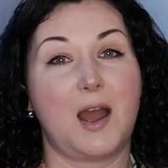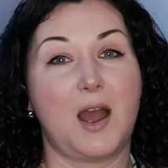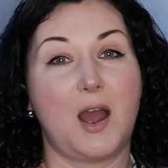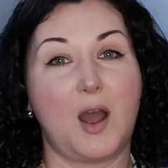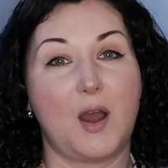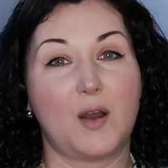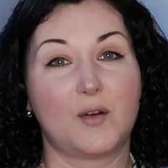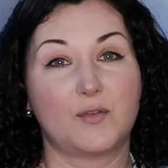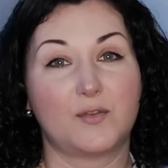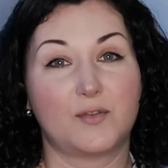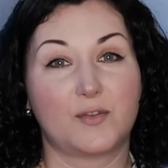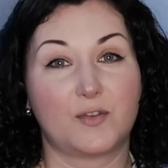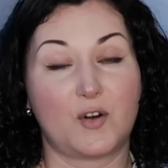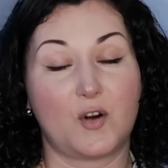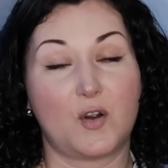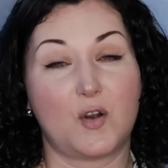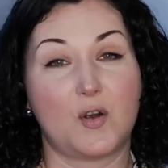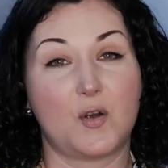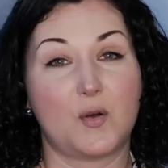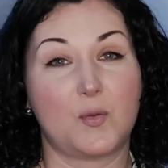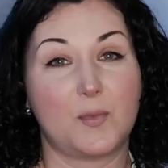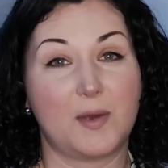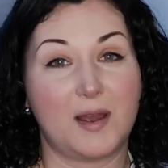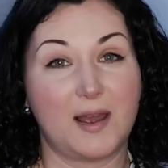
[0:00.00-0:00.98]

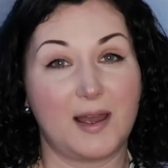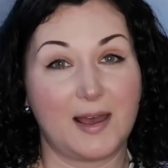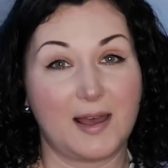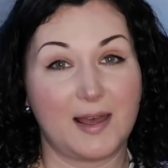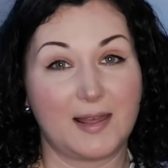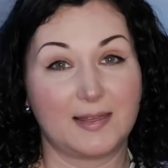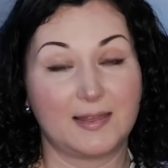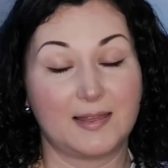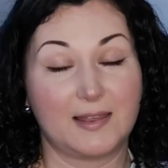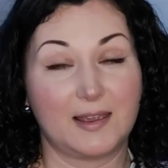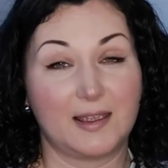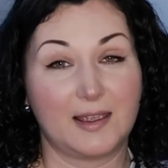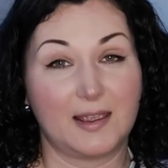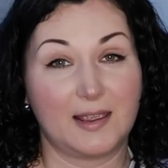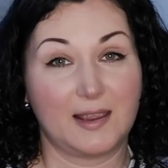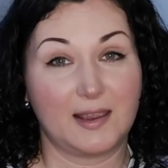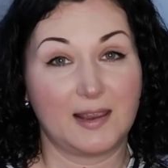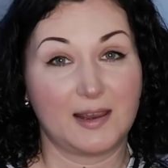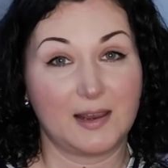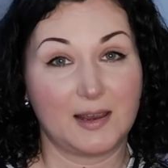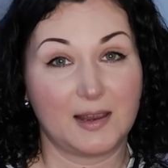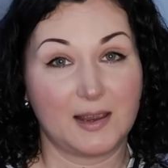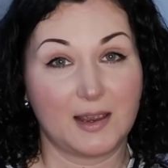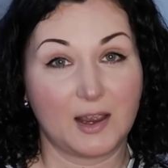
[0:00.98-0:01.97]
from
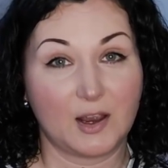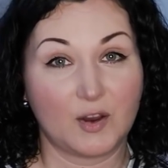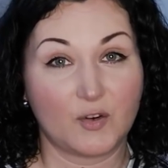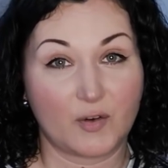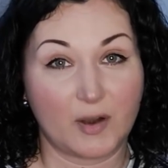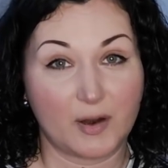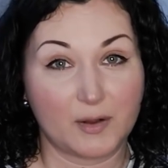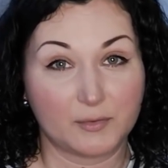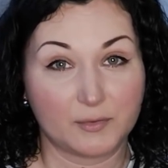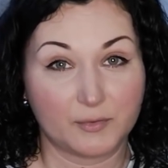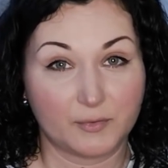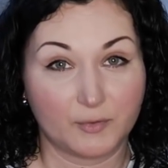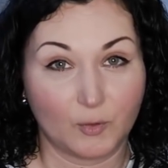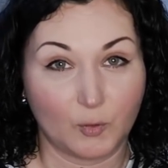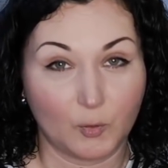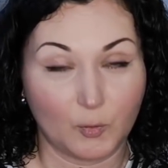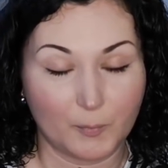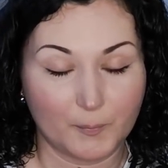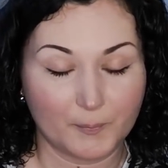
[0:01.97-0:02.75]
the ground floor.